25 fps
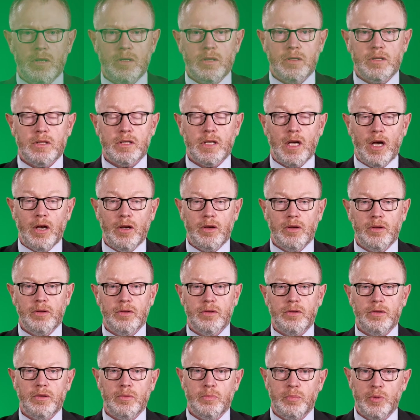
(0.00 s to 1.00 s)
So
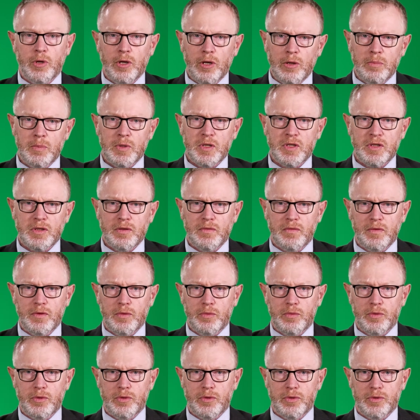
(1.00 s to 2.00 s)
the purpose of
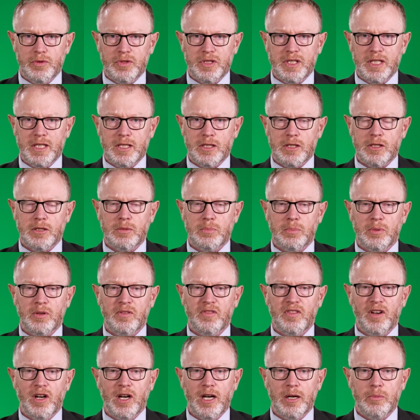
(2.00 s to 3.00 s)
the rules is to
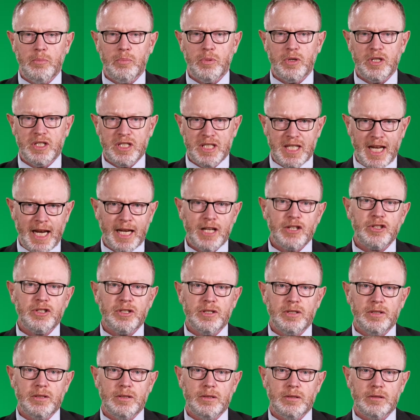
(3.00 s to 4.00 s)
provide
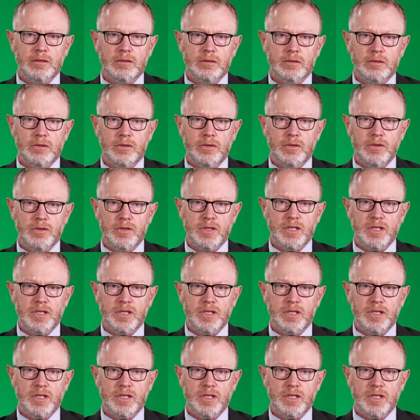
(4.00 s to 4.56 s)
protection to